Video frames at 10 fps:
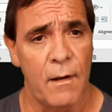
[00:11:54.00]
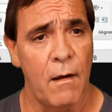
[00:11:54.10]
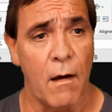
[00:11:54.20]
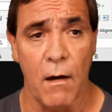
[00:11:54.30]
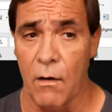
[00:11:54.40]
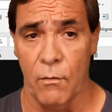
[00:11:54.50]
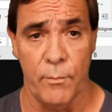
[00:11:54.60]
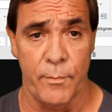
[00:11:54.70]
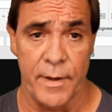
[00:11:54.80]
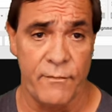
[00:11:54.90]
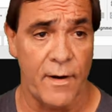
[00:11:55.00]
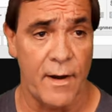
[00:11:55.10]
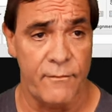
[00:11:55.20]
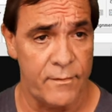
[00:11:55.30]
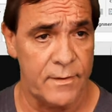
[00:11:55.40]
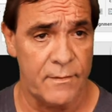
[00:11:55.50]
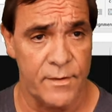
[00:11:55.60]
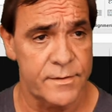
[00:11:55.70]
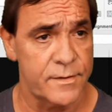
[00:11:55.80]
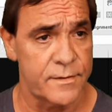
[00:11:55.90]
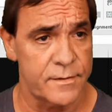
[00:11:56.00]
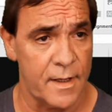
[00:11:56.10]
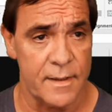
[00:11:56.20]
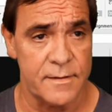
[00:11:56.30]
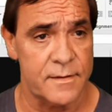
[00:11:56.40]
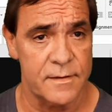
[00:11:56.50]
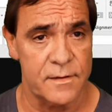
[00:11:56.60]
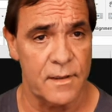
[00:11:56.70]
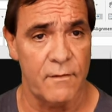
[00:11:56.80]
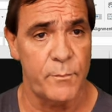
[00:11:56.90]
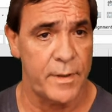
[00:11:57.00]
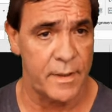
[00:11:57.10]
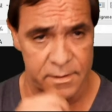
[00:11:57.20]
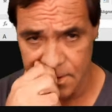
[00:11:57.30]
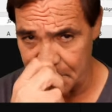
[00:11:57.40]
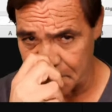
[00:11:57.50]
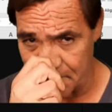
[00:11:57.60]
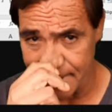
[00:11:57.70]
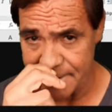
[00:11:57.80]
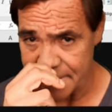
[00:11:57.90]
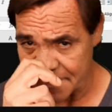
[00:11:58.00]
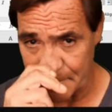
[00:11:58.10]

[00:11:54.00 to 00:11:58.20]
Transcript: all B550 versus the Asus TUF because of the price.